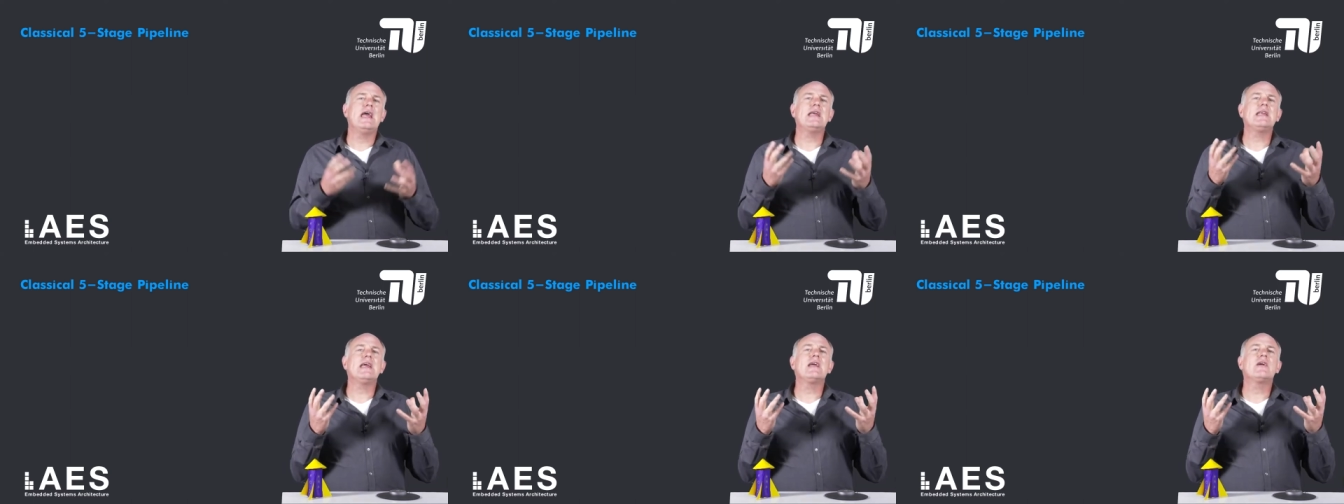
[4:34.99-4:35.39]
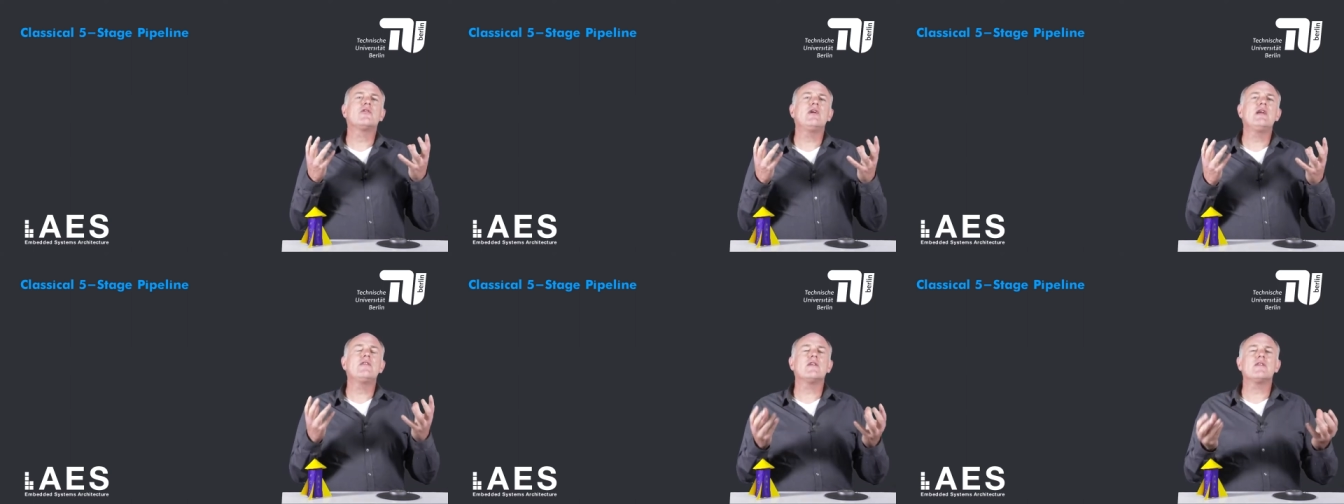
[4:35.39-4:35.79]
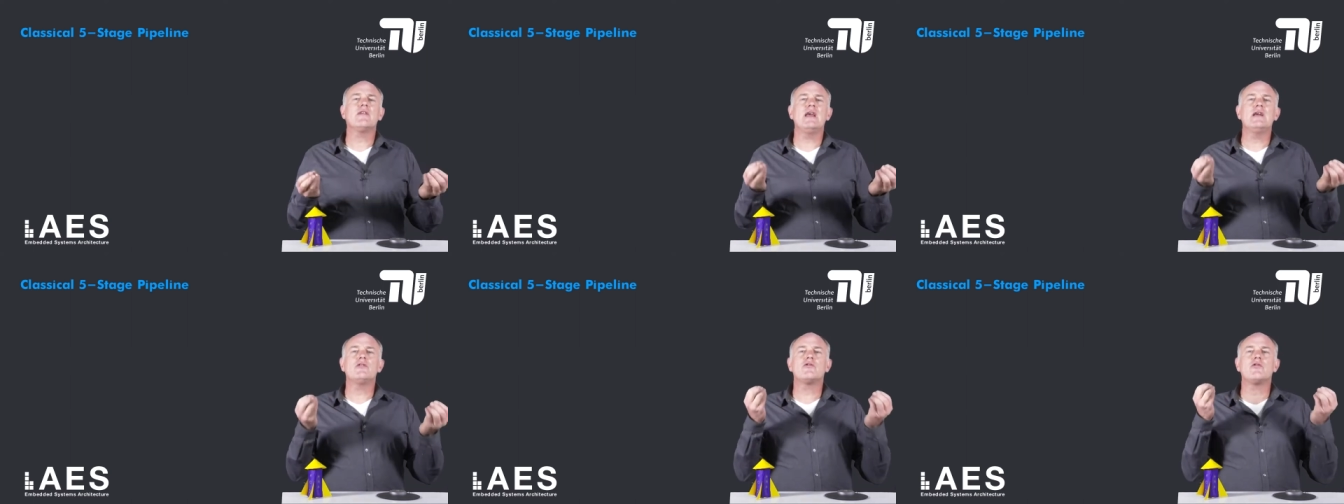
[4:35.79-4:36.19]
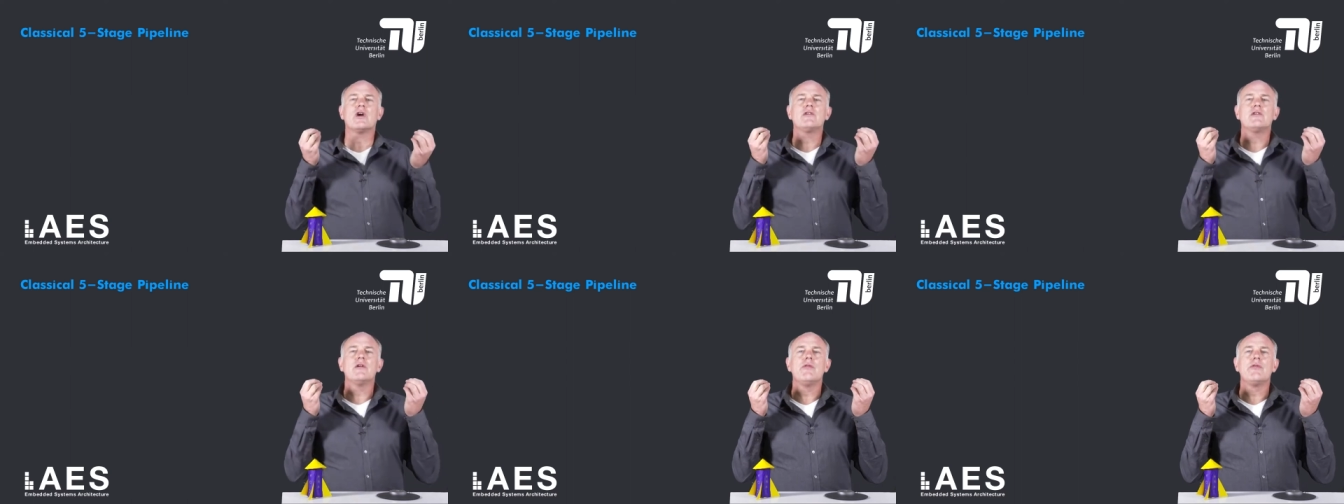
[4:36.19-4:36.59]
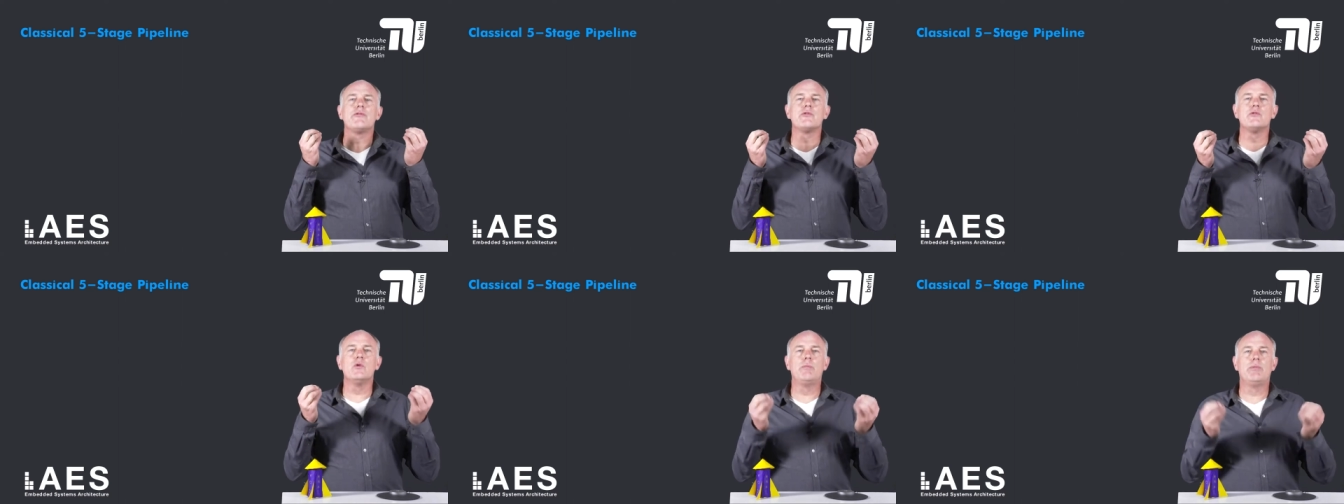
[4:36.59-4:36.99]
It increases instruction
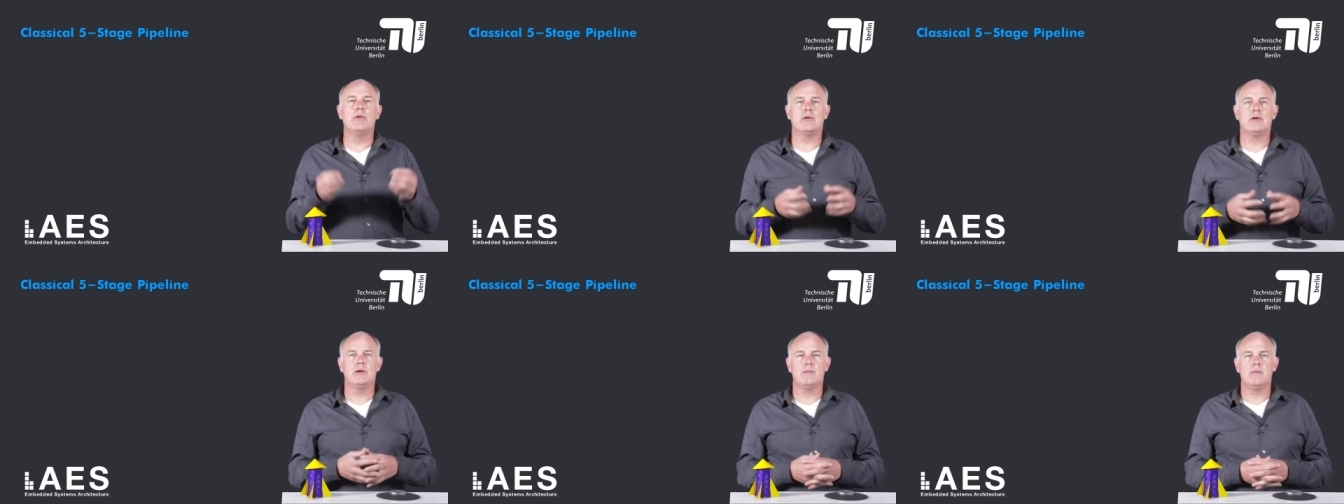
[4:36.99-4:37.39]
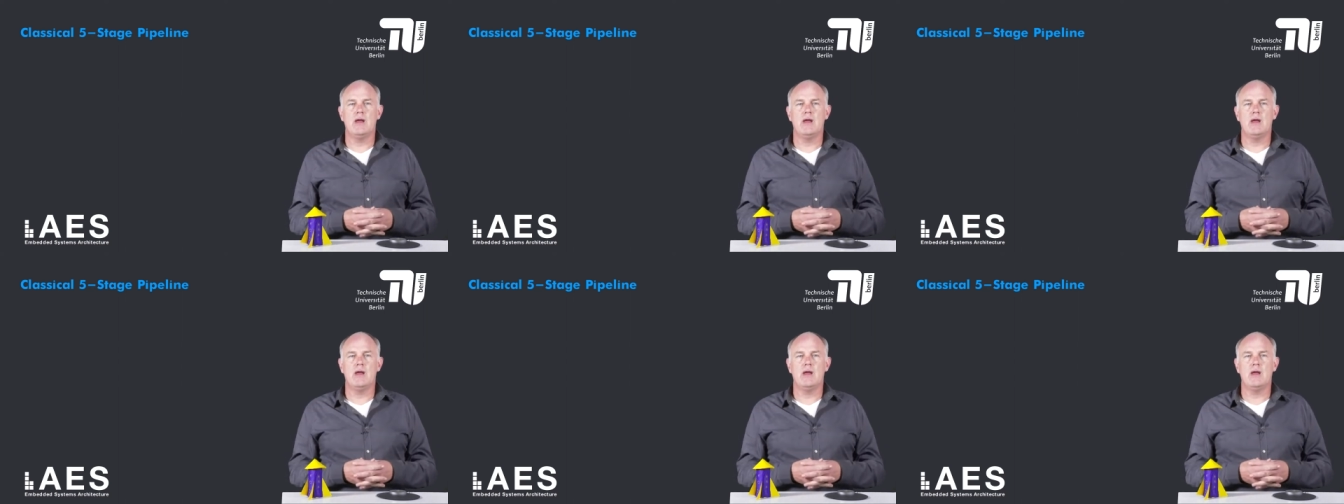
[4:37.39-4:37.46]
throughput,